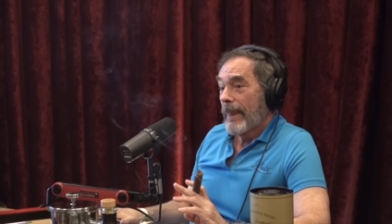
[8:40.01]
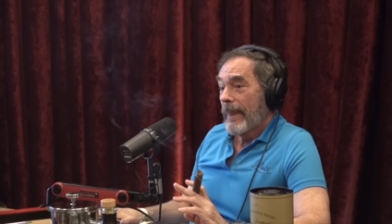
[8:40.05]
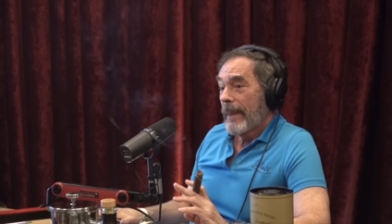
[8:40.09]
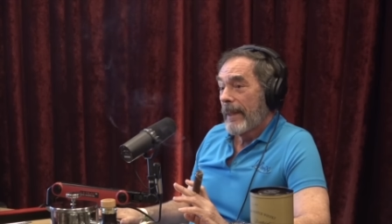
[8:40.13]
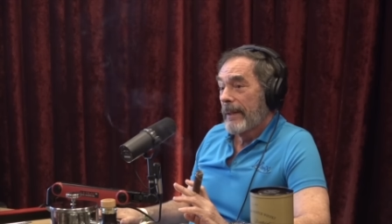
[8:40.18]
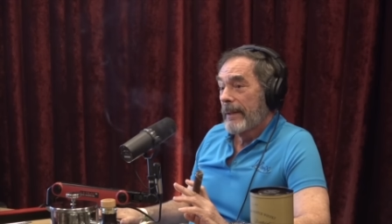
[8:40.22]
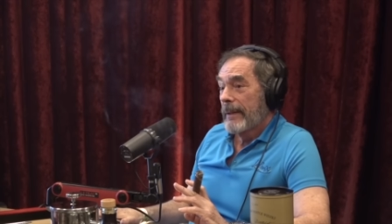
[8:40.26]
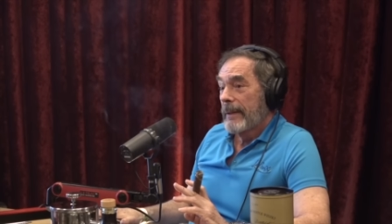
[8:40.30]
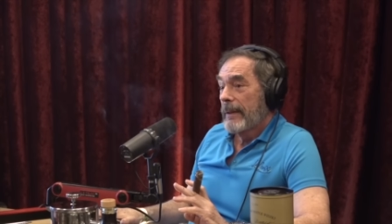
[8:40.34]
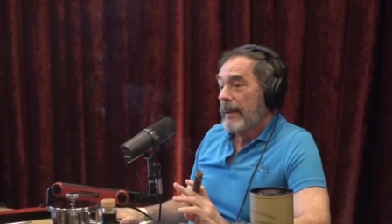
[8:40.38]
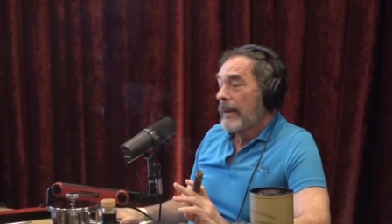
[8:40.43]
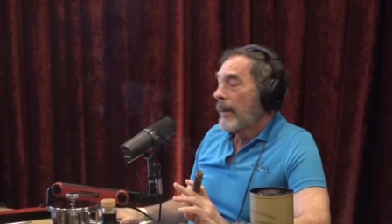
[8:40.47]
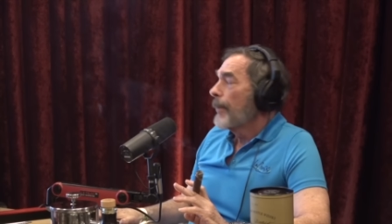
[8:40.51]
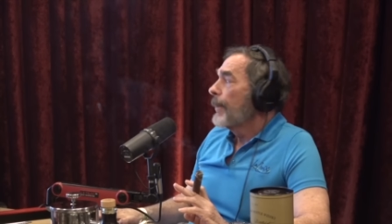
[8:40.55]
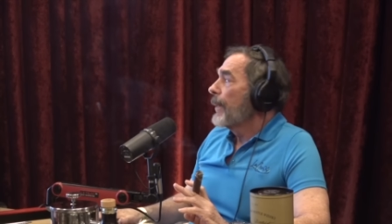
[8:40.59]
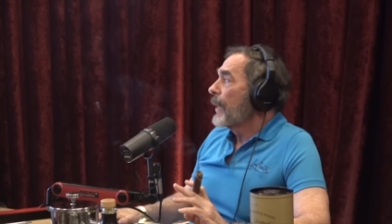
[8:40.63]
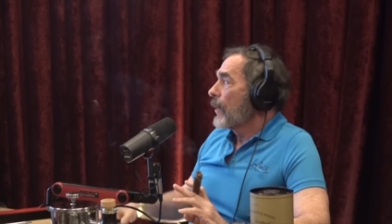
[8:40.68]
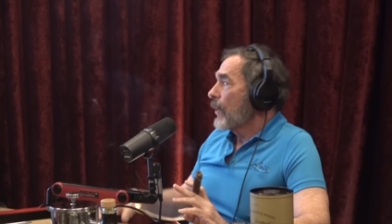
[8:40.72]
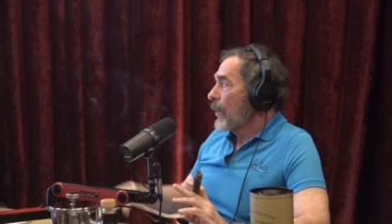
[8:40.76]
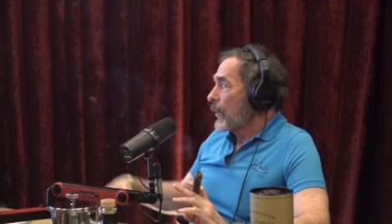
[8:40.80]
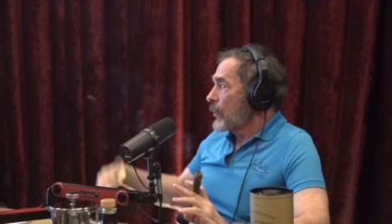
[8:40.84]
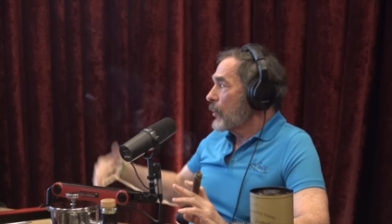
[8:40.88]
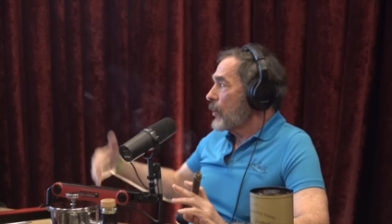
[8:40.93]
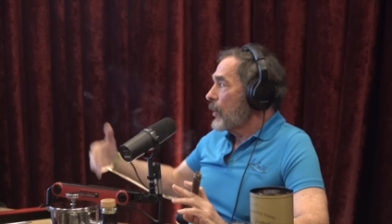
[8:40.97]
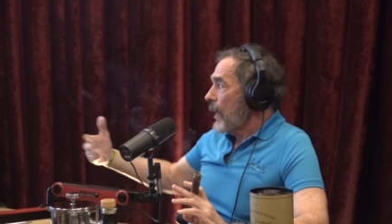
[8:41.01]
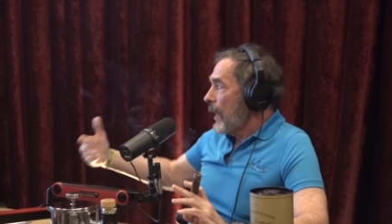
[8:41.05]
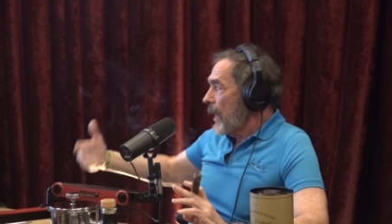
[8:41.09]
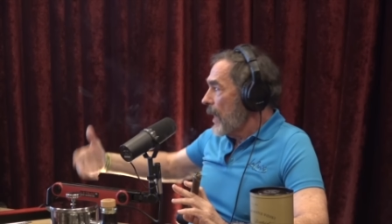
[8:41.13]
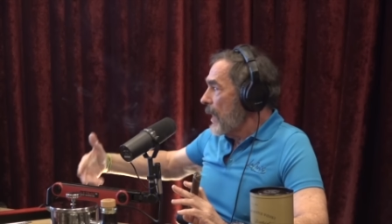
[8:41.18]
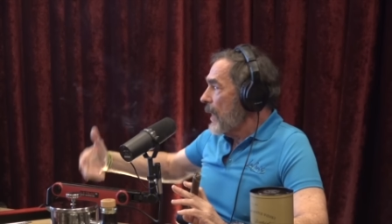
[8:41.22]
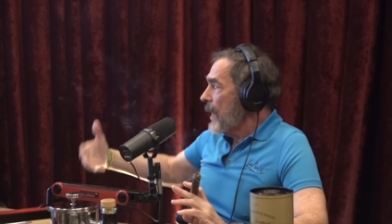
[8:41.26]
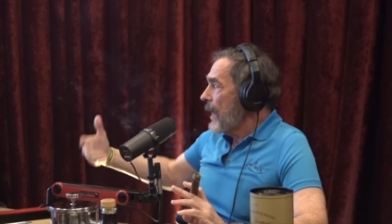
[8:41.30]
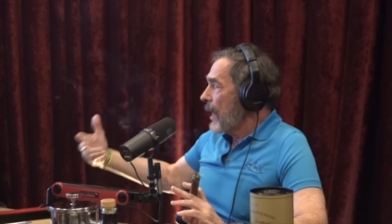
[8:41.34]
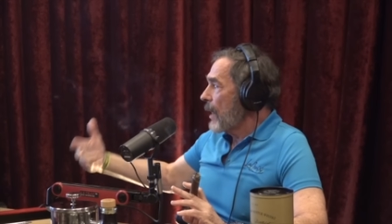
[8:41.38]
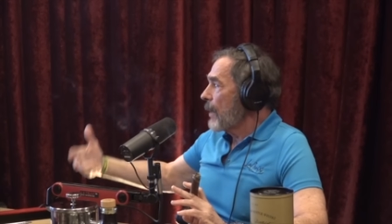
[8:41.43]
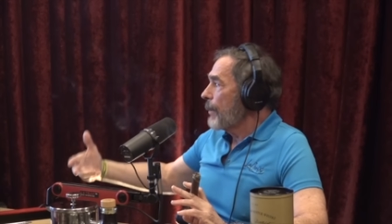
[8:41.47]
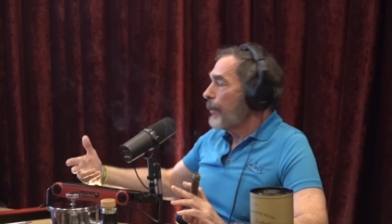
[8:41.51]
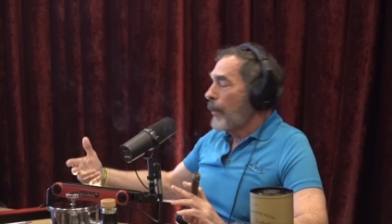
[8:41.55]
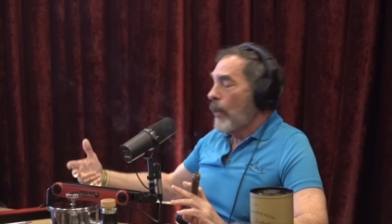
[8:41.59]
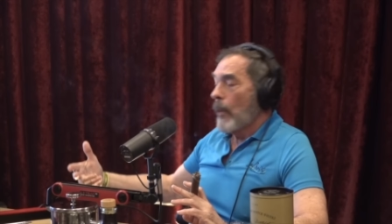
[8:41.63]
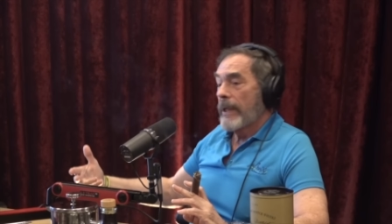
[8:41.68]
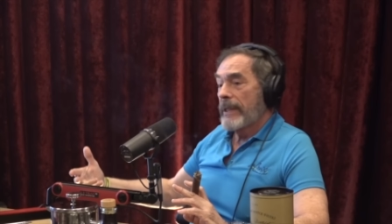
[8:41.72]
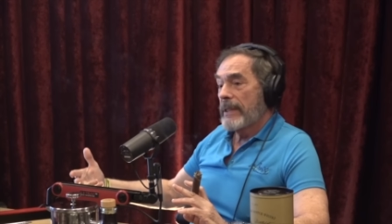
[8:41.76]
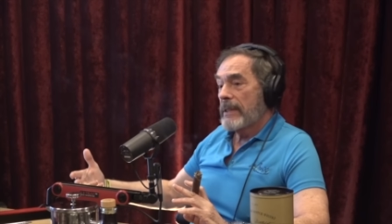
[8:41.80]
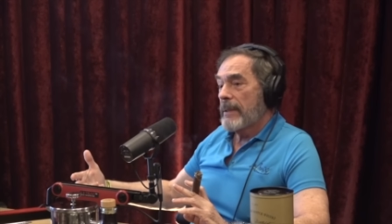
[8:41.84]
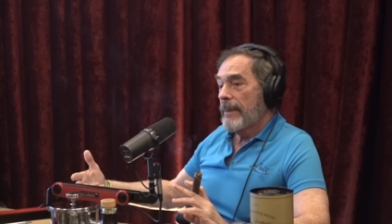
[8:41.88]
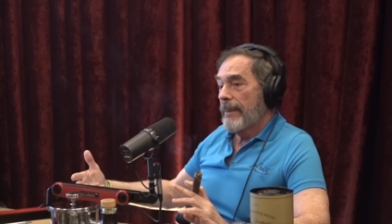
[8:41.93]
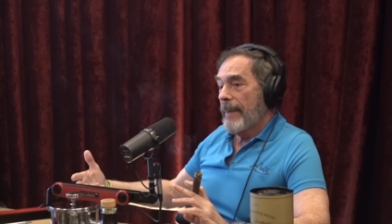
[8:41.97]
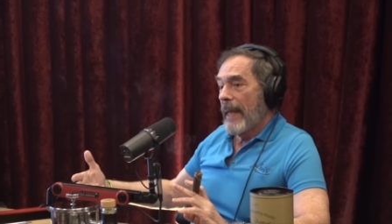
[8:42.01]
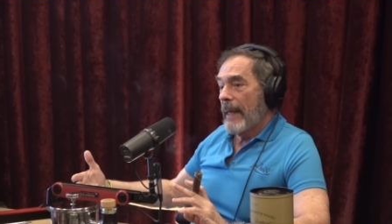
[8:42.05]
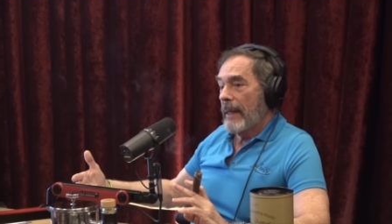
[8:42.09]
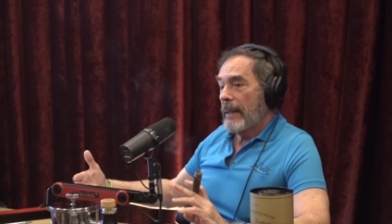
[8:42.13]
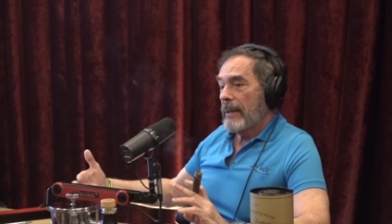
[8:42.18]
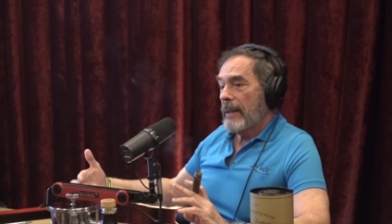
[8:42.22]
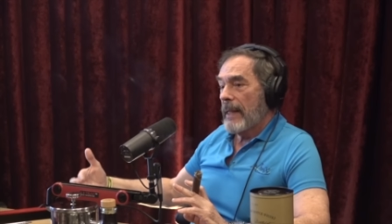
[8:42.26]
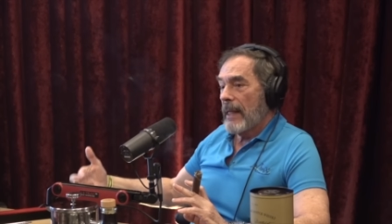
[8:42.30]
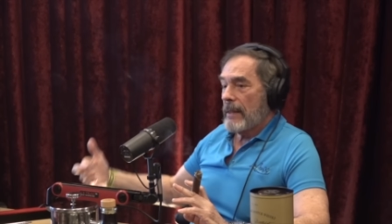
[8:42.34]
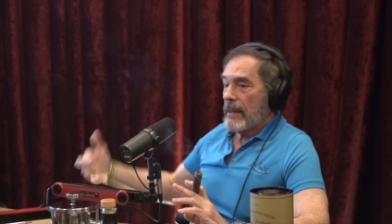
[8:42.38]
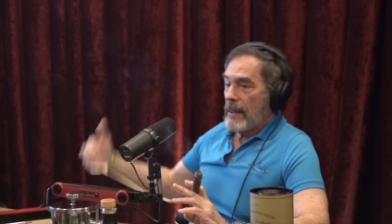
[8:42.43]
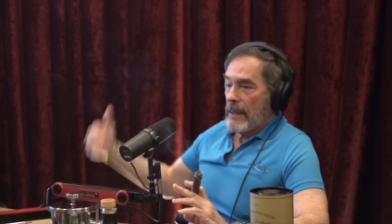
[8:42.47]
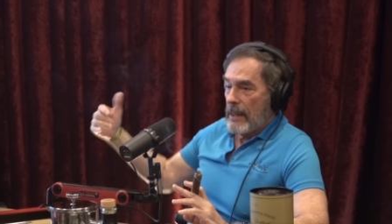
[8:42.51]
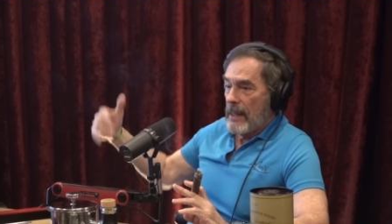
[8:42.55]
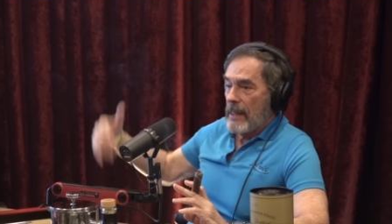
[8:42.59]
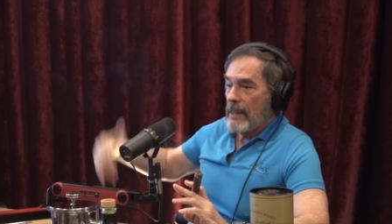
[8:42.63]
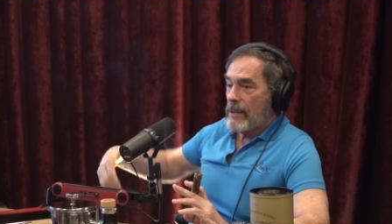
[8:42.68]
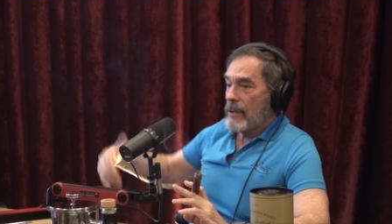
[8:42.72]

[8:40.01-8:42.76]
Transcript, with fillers: Right. Because he had a point to make. That God, this,